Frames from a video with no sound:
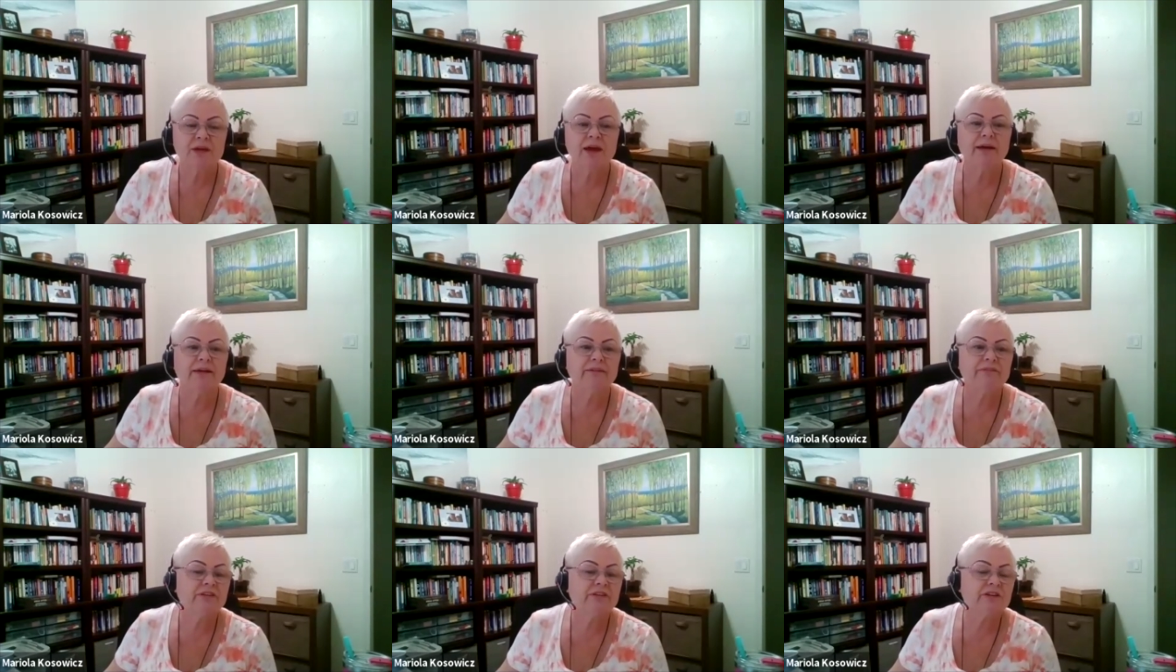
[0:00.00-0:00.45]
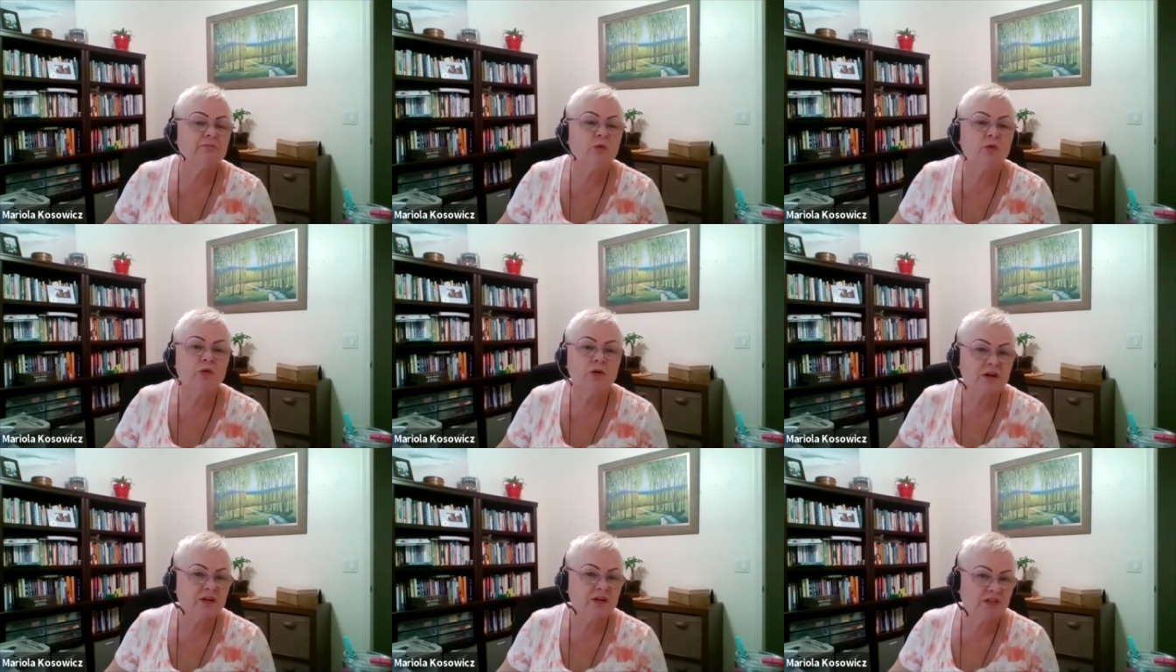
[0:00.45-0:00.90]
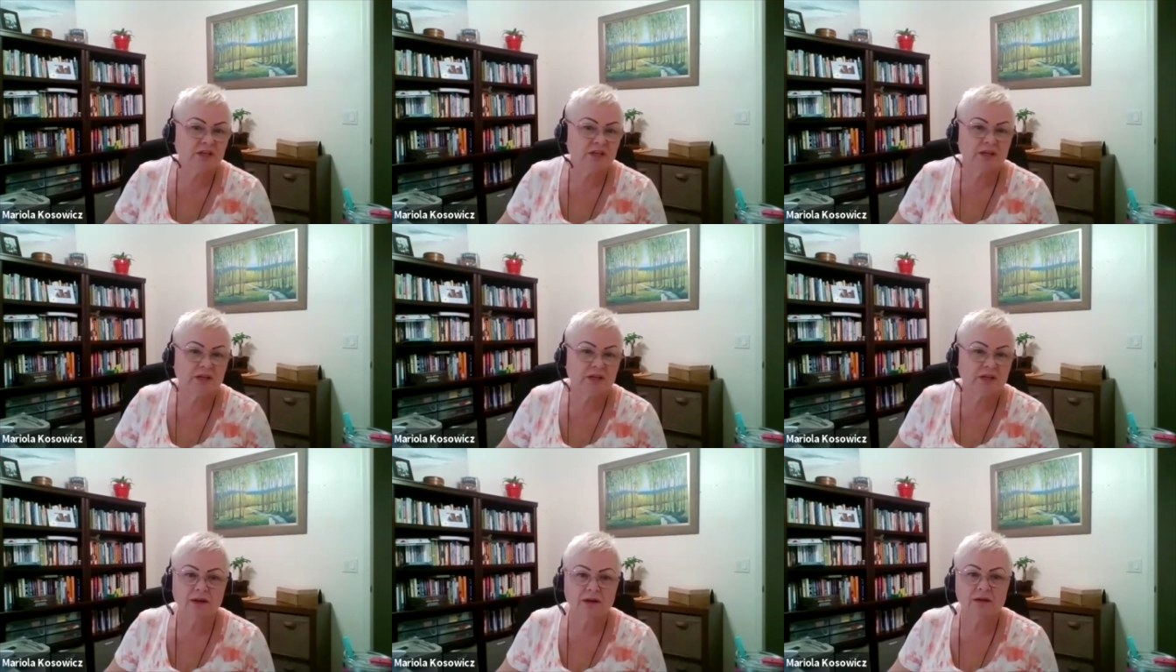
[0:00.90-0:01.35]
Every morning,
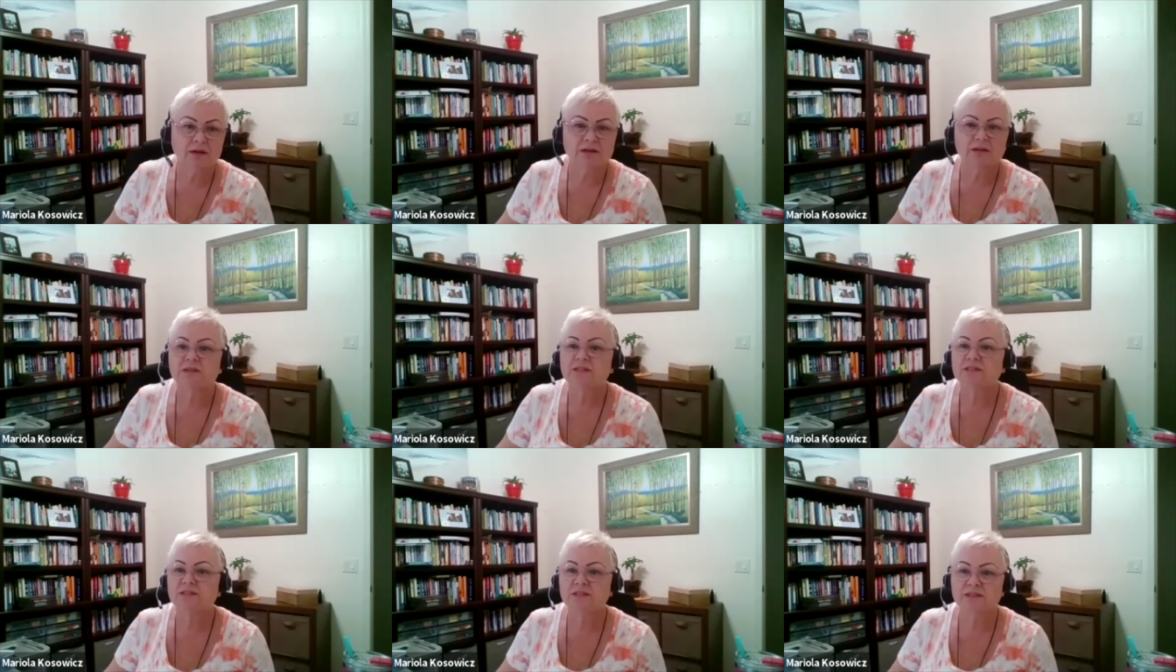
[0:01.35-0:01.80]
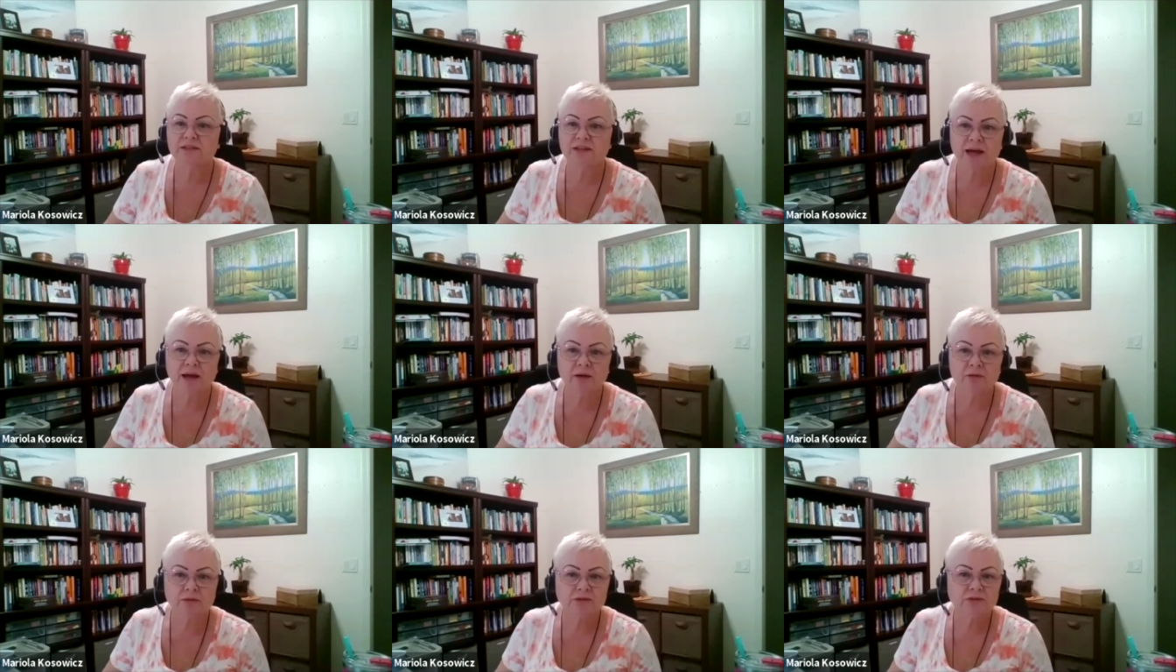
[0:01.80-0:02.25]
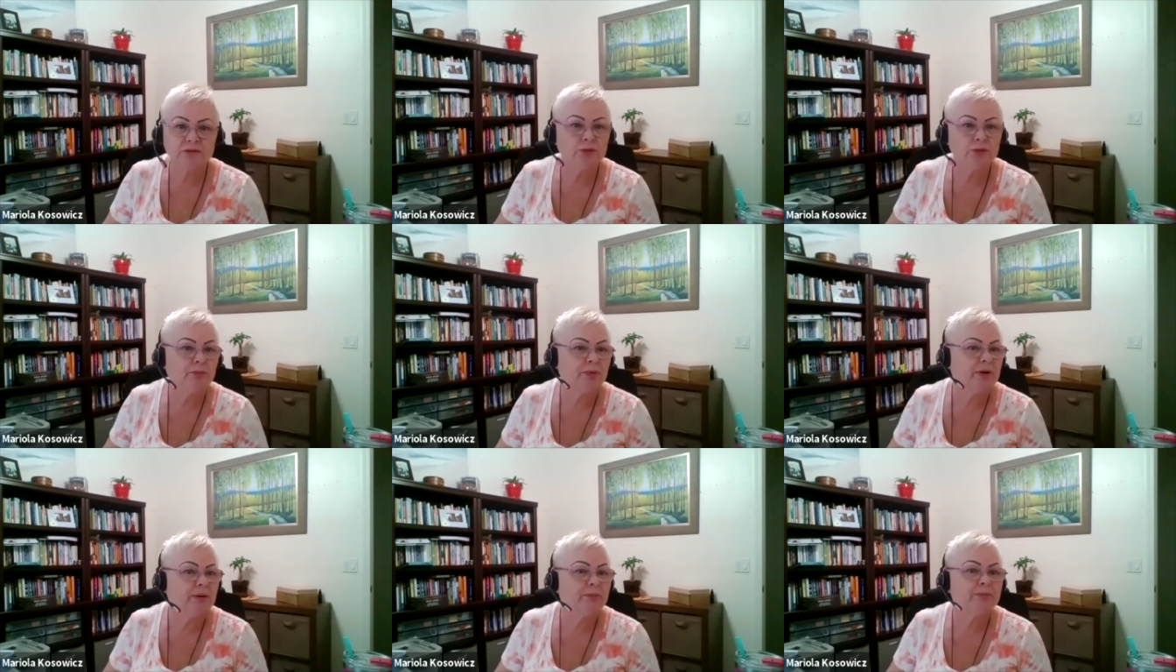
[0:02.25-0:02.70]
sit down, do
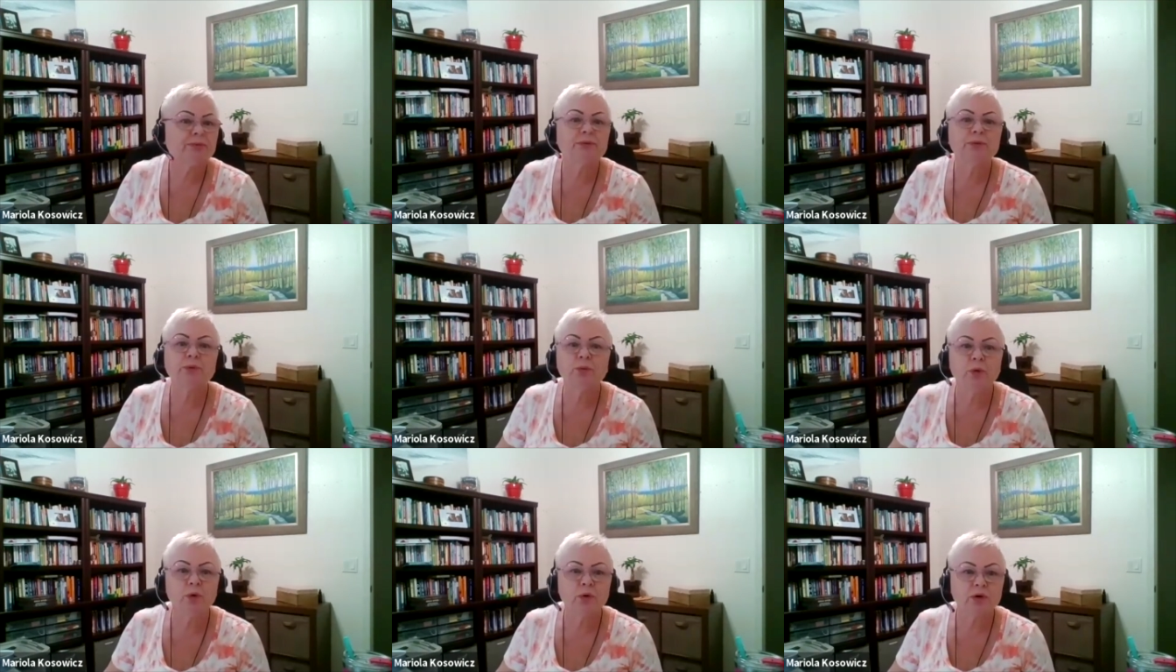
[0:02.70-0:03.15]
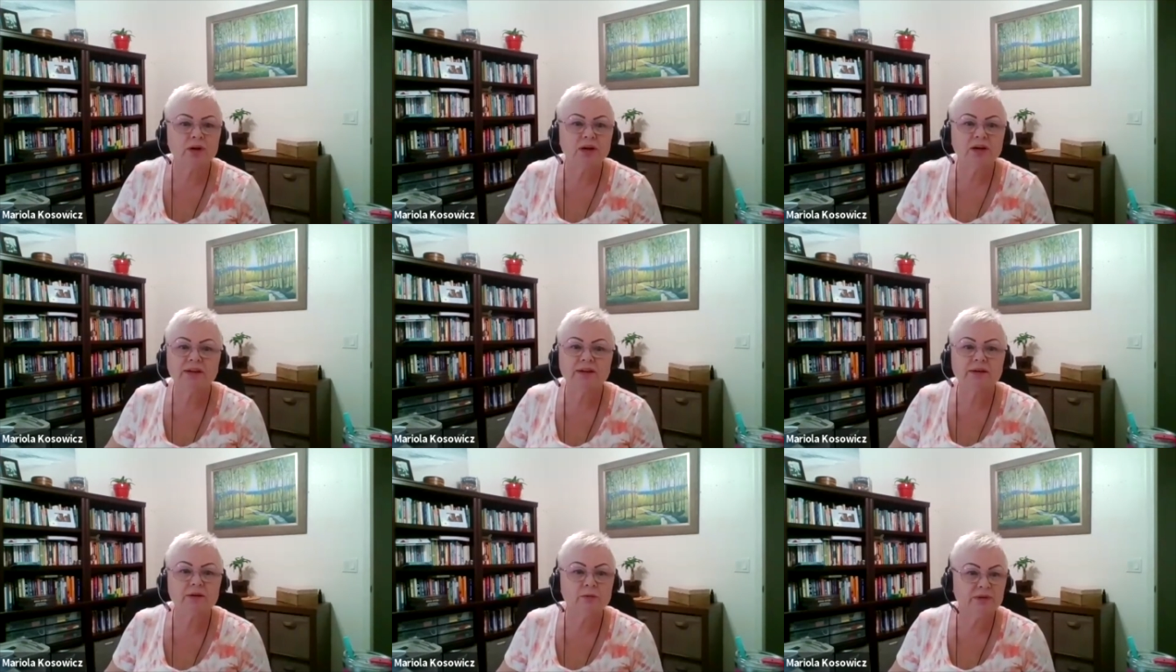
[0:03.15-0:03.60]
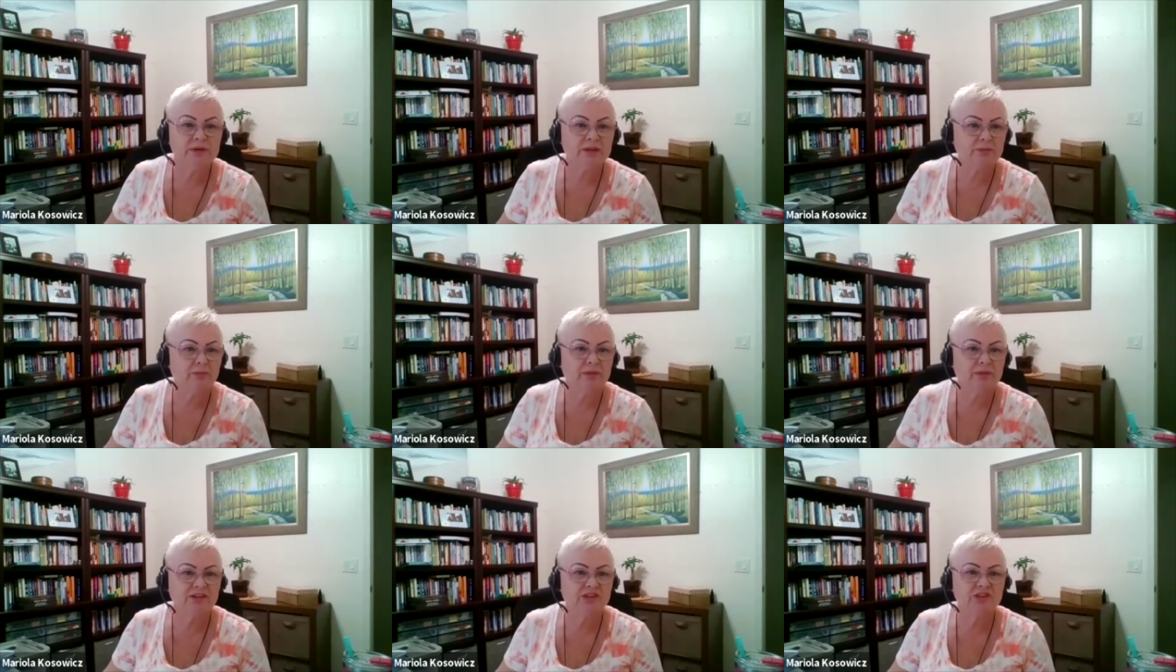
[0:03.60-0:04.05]
prep to work, clear up,
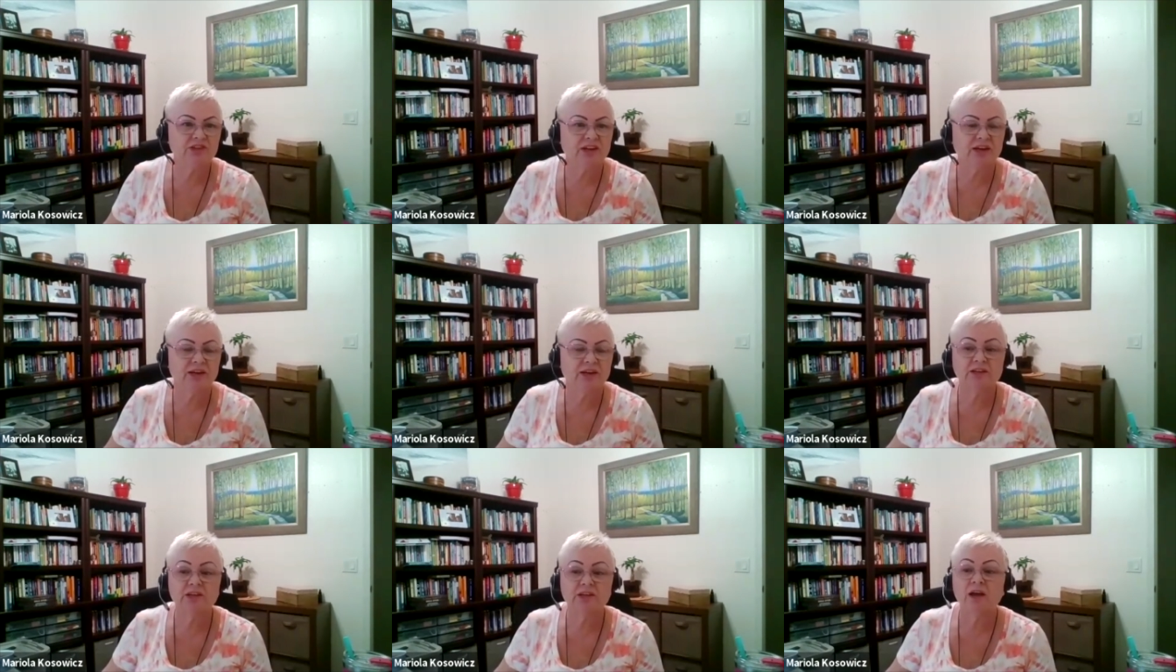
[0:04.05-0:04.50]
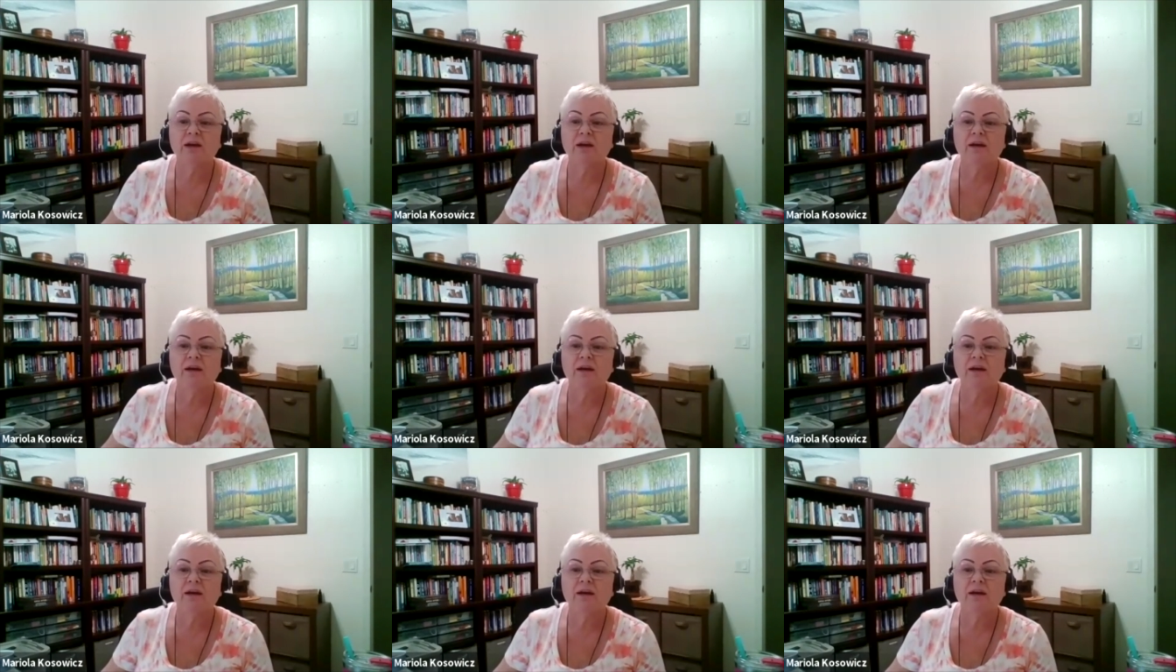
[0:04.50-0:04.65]
meditate,